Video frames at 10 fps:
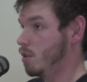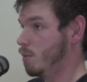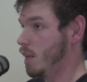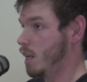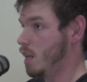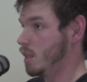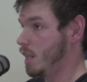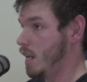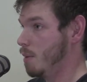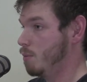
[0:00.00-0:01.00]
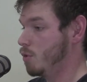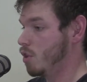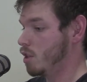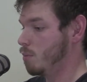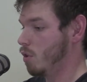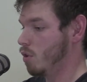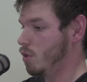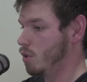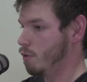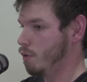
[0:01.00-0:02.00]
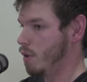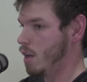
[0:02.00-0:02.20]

to being a DM, just because of